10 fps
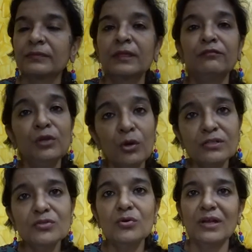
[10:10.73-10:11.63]
We
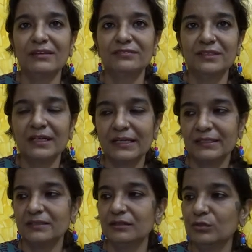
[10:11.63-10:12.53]
also have the
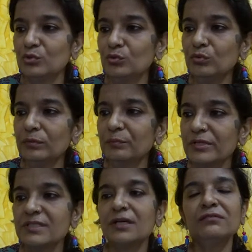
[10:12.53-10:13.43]
right to
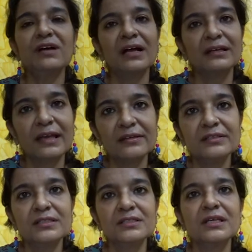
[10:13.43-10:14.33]
preserve our
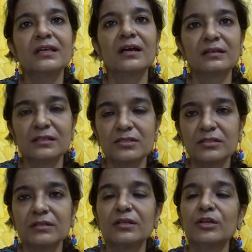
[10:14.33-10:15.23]
heritage and our
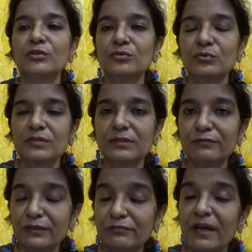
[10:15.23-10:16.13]
culture. So
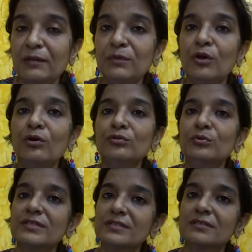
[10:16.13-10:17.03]
if I belong to
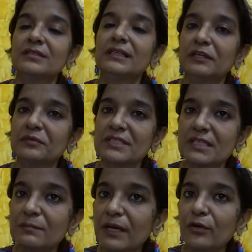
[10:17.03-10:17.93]
a certain
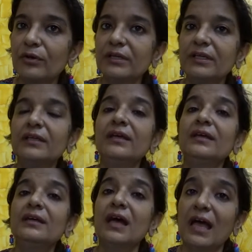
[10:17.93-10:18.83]
linguistic minority,
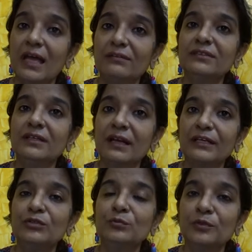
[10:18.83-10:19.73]
I have the
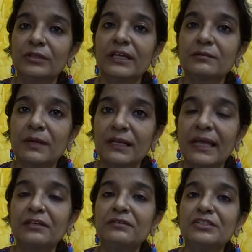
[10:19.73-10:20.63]
right to protect my
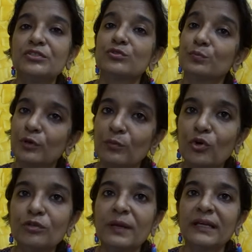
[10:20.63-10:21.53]
language, to
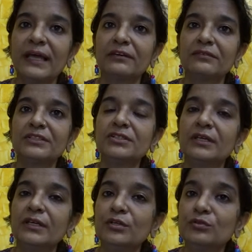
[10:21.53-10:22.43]
promote my language,
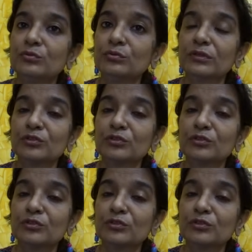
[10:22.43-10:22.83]
to